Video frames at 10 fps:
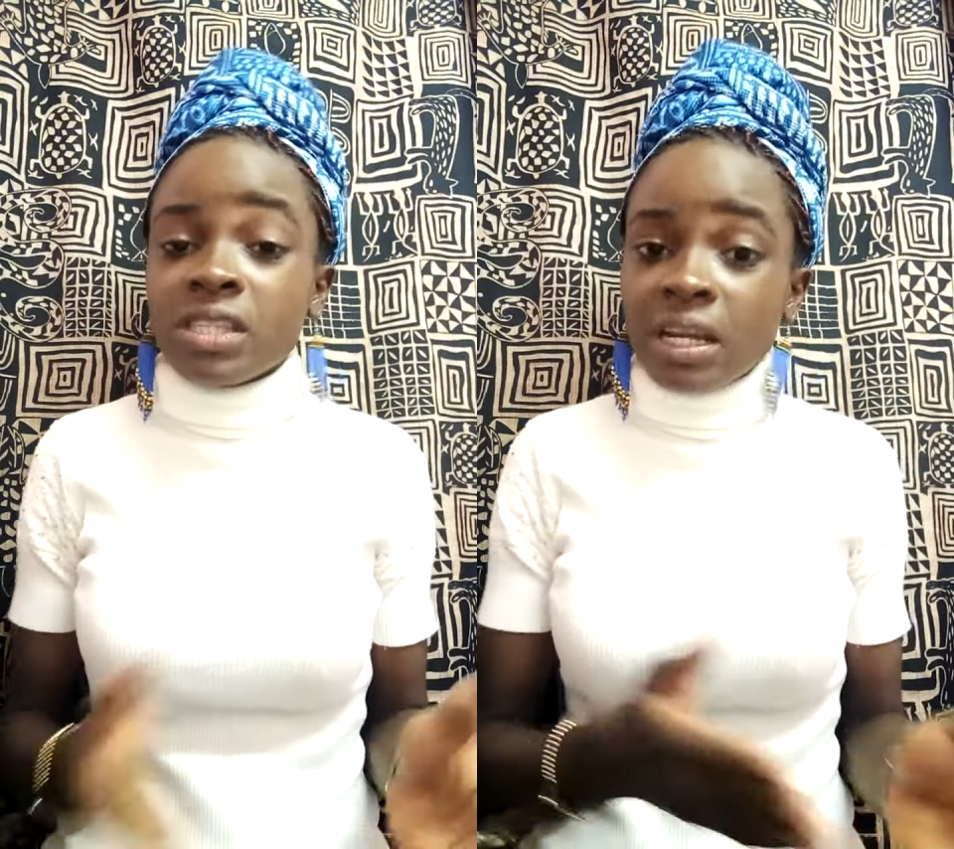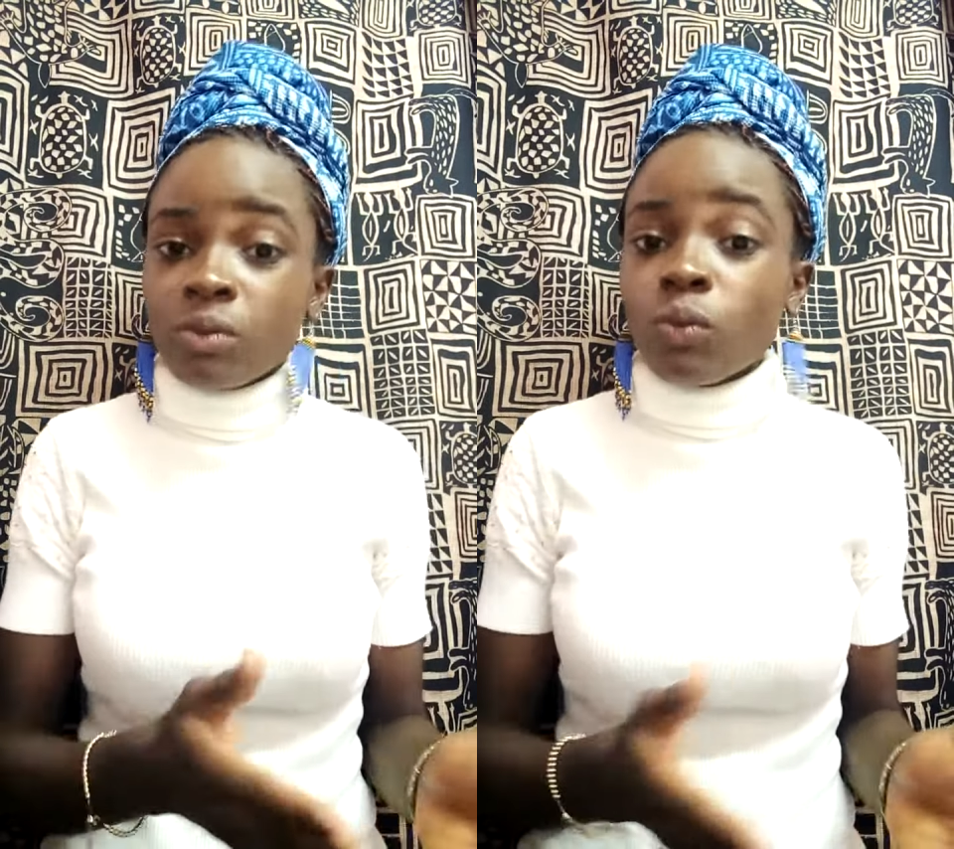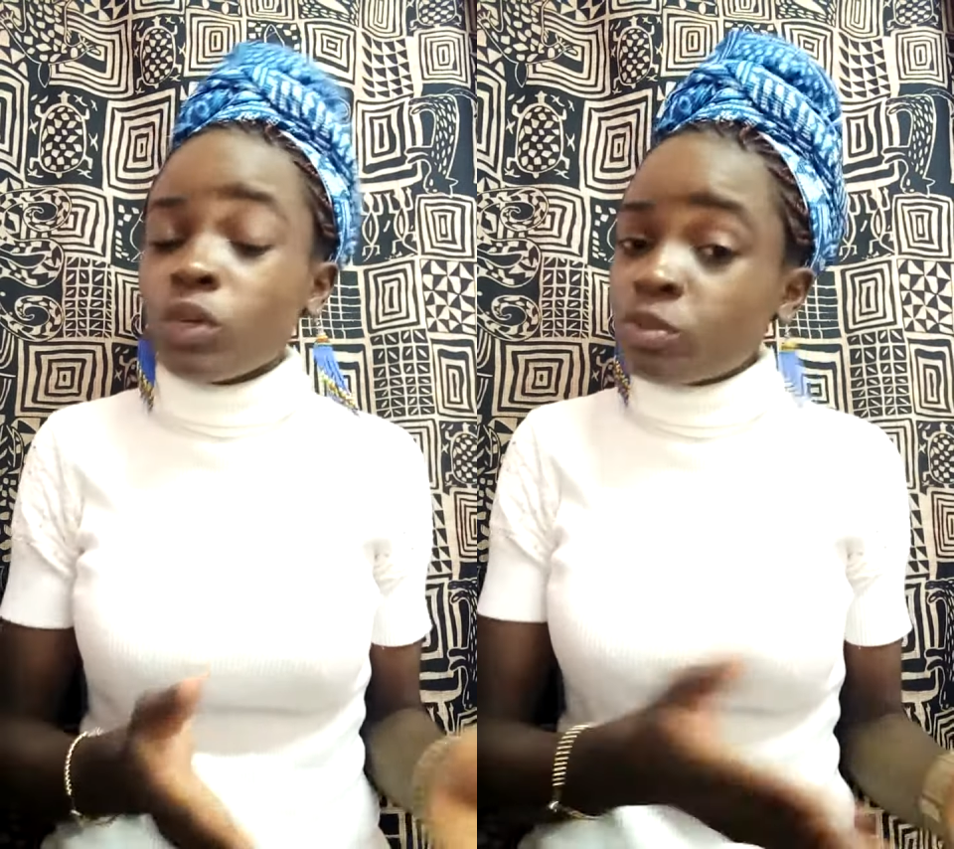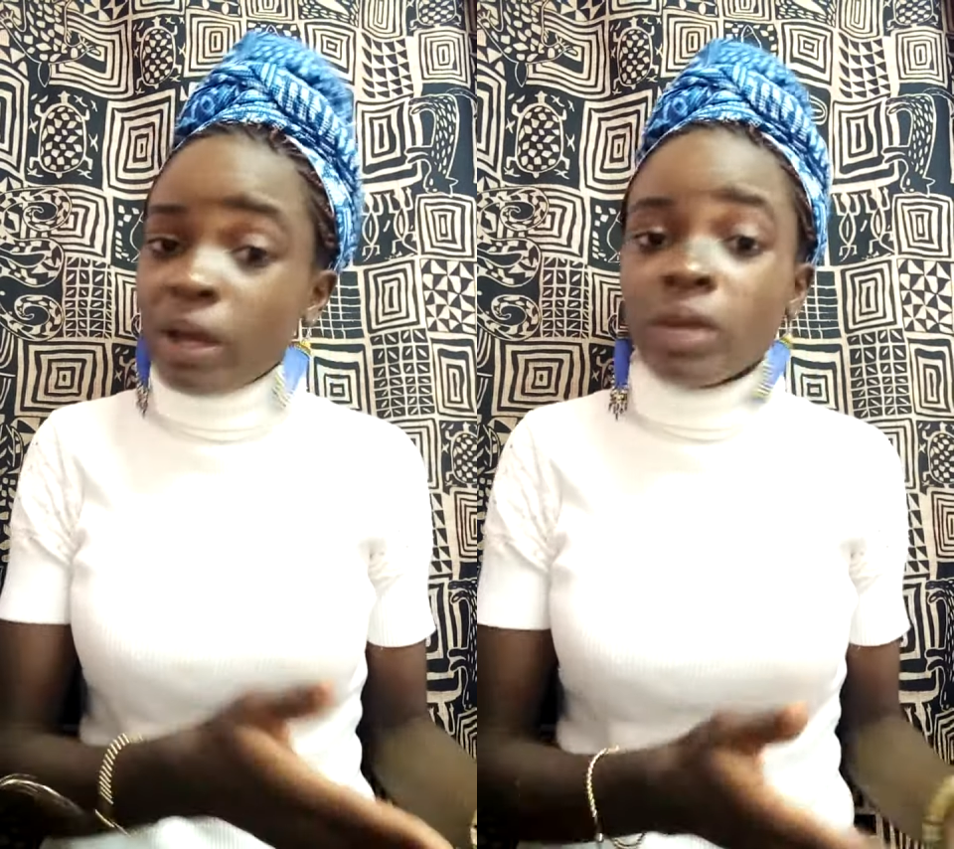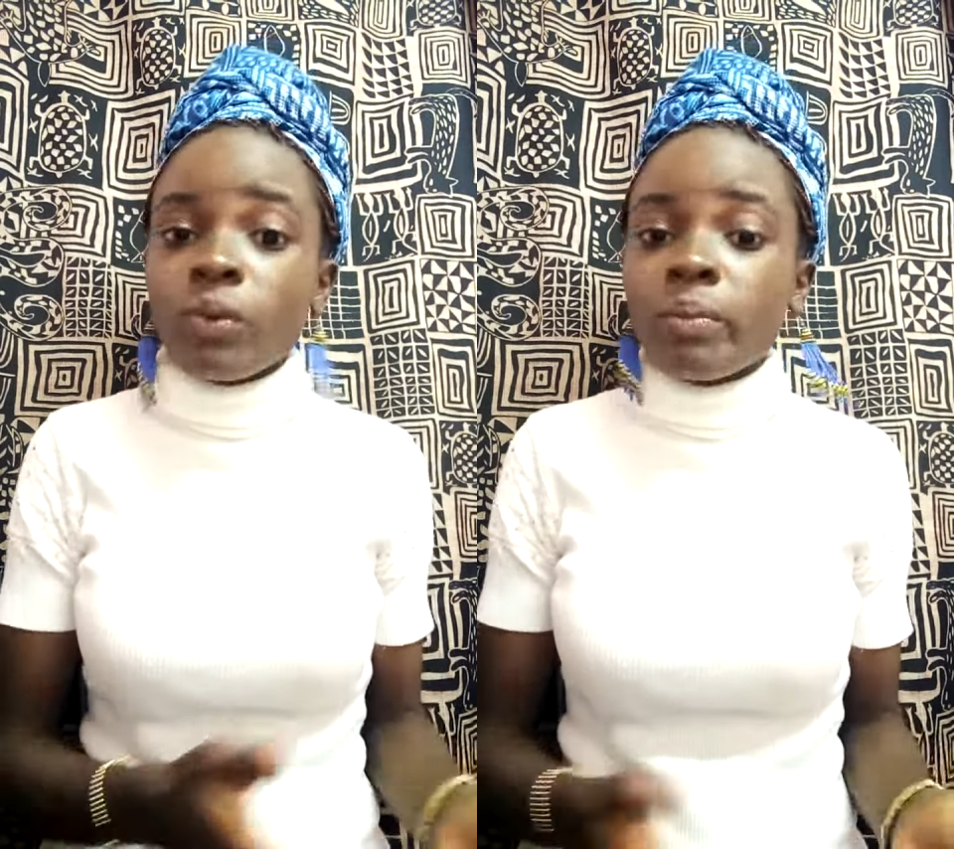that which by
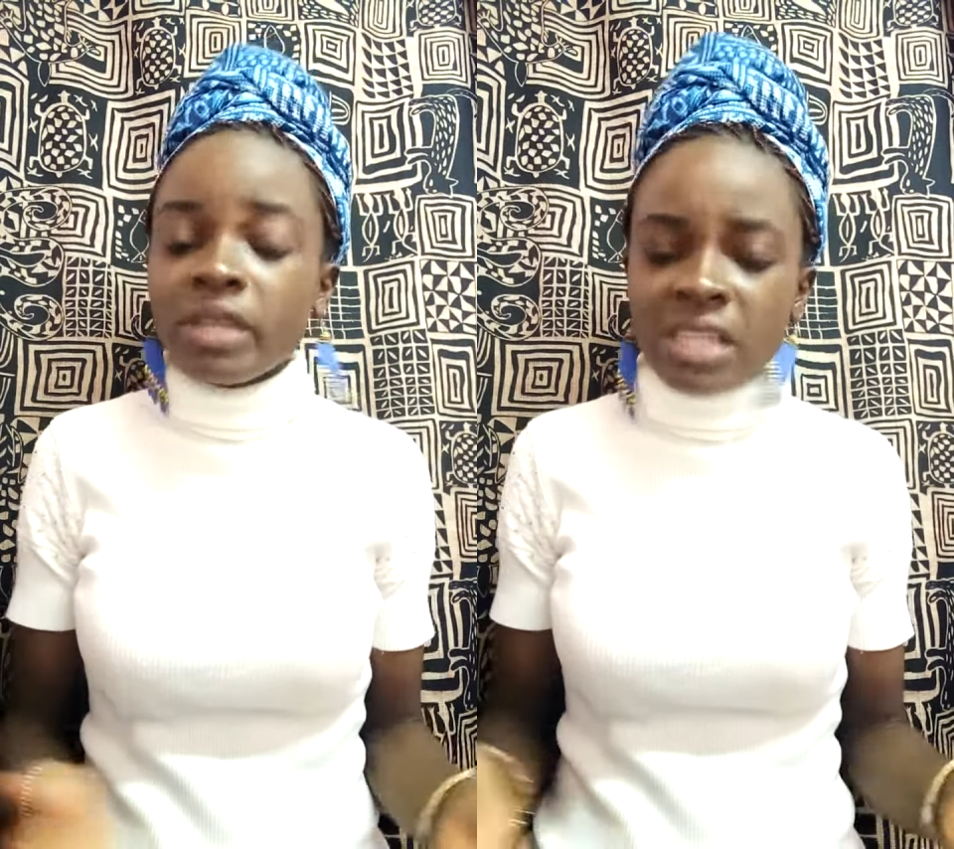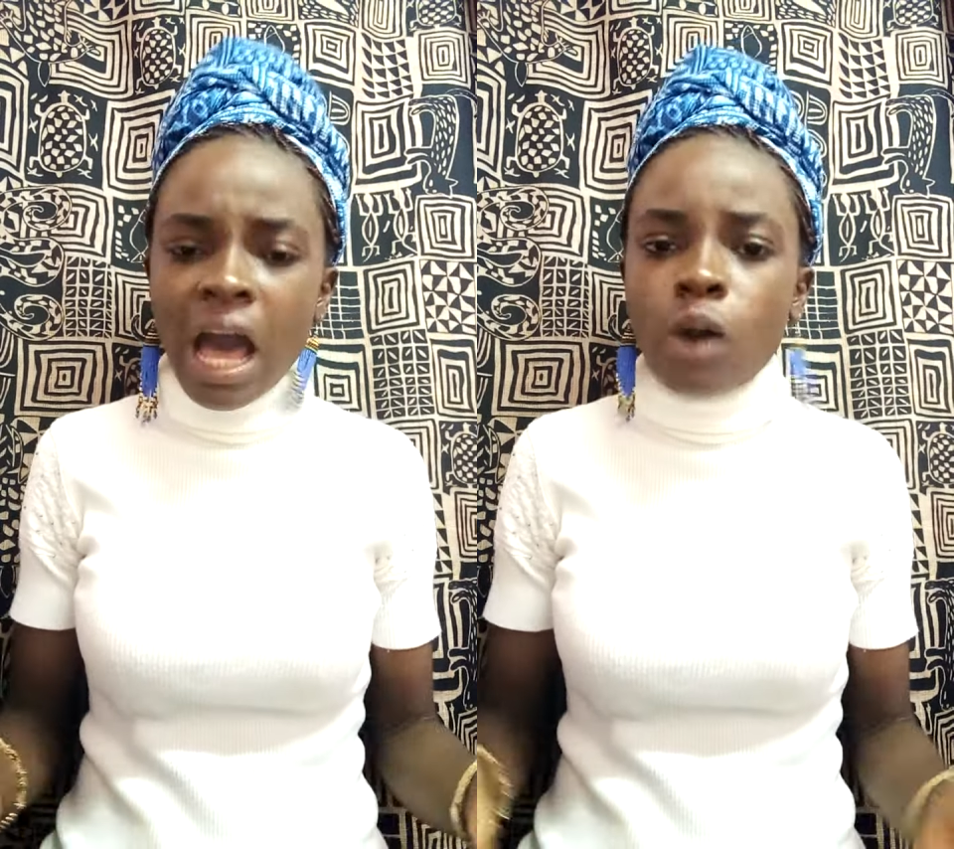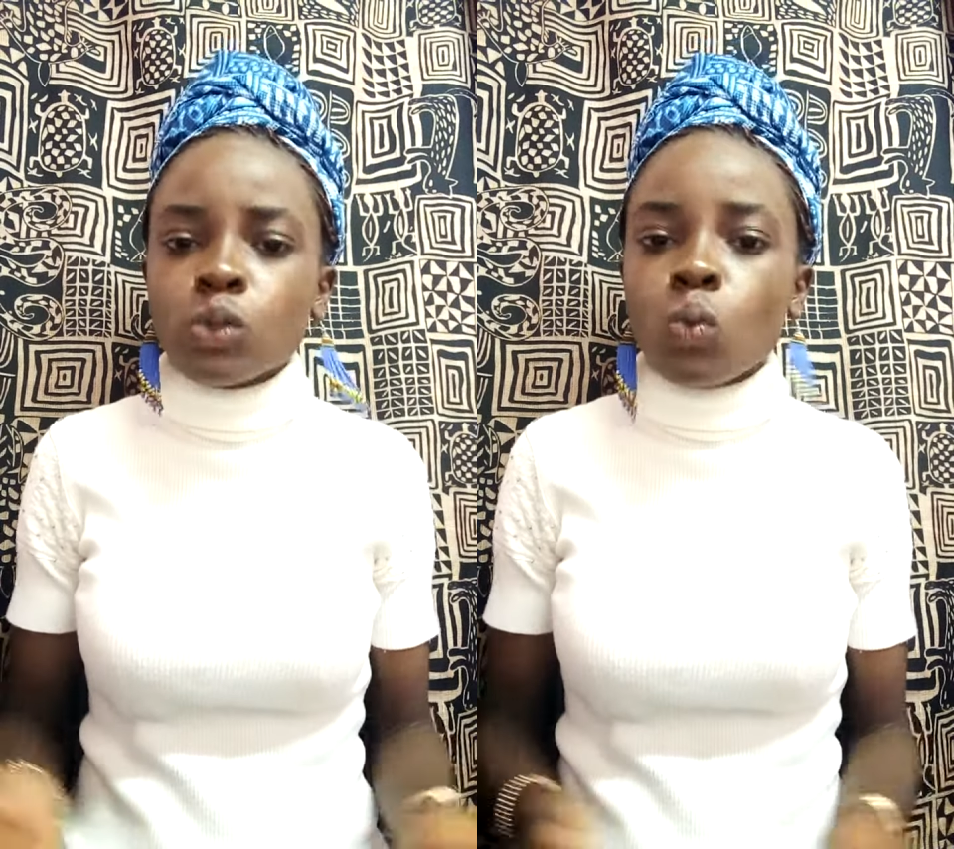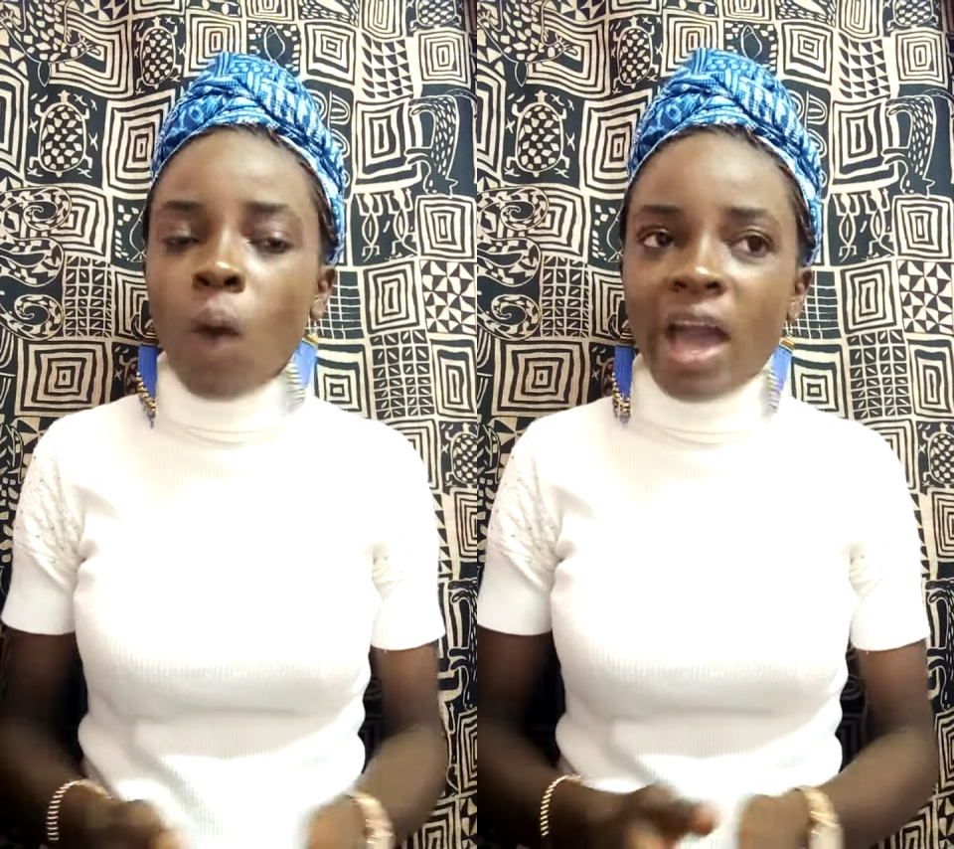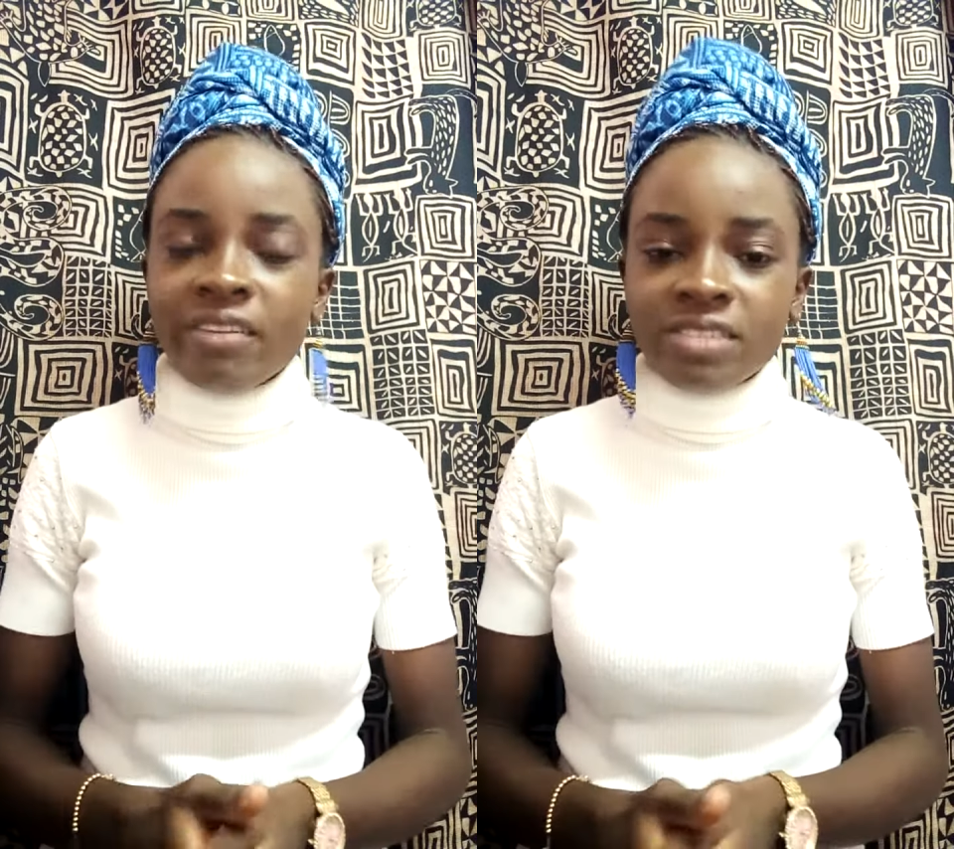the way means
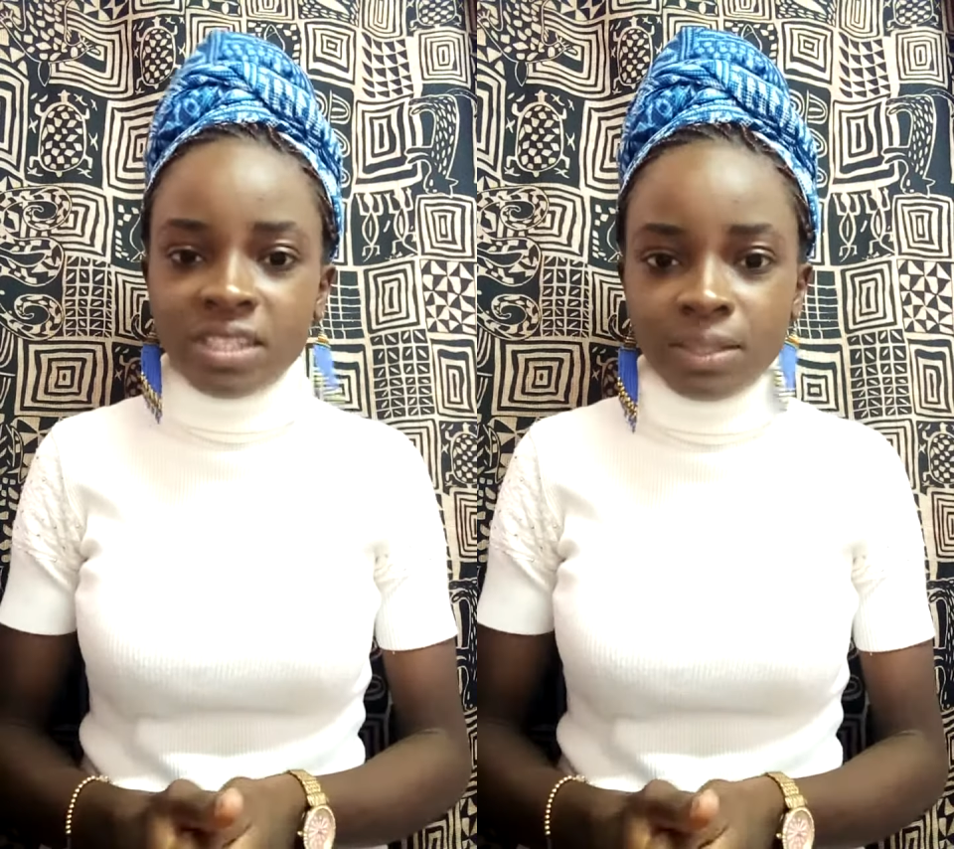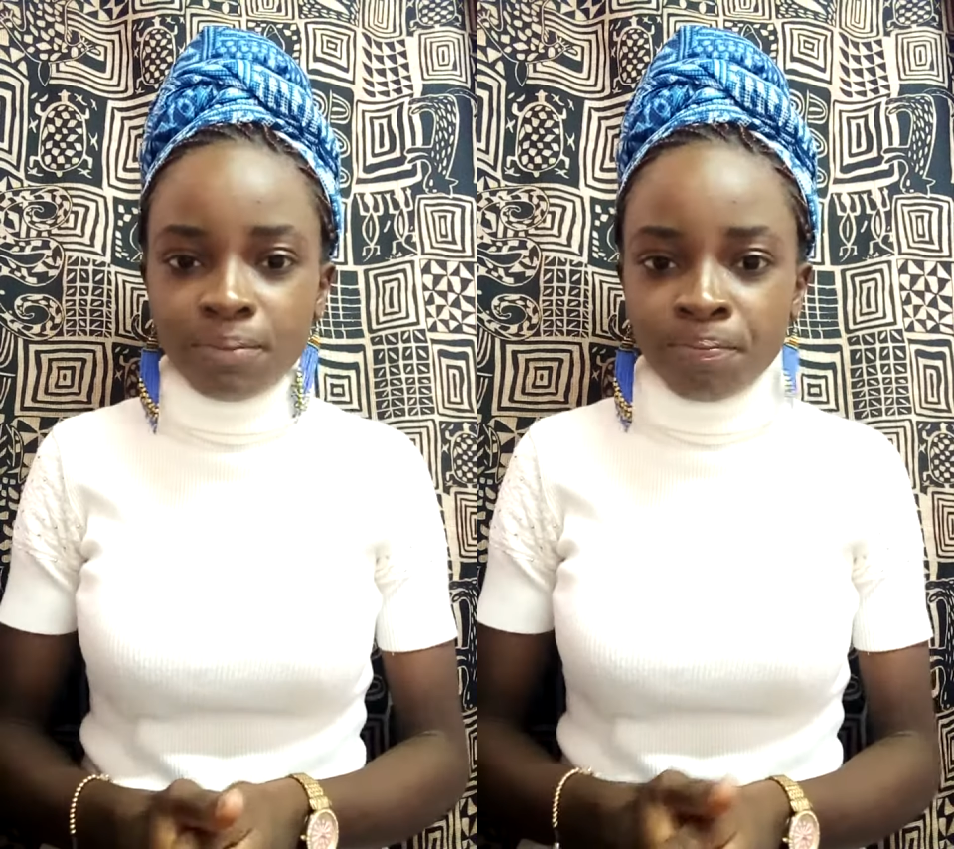housewives.